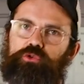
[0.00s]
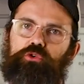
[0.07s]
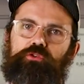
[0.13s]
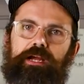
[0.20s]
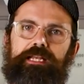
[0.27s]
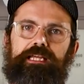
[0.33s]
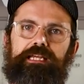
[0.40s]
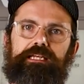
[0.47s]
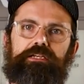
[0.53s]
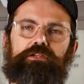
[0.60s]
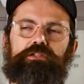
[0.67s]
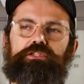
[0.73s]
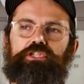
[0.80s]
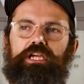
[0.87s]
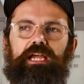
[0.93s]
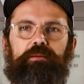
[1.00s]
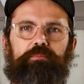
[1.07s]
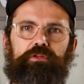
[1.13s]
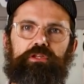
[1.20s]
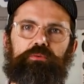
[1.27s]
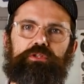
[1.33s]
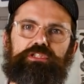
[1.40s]
already in good
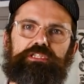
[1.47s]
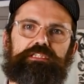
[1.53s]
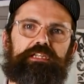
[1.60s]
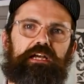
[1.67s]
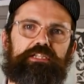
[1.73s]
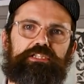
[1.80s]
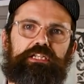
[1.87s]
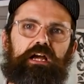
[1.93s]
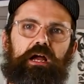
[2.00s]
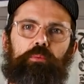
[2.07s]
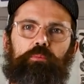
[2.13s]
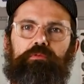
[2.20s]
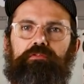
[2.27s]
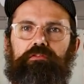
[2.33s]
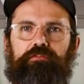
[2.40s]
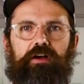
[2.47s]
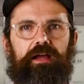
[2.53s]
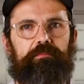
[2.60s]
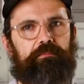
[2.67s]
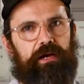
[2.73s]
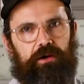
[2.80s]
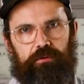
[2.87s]
shape and you were just touching it up with a
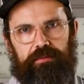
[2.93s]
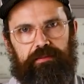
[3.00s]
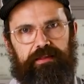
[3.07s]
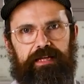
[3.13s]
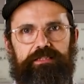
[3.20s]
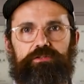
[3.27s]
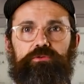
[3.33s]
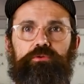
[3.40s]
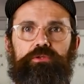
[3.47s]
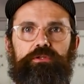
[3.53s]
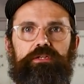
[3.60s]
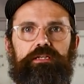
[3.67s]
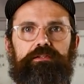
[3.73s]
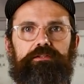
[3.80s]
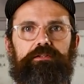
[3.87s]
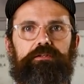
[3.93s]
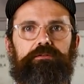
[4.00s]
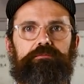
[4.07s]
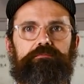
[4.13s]
fine belt, then that's all you need to do.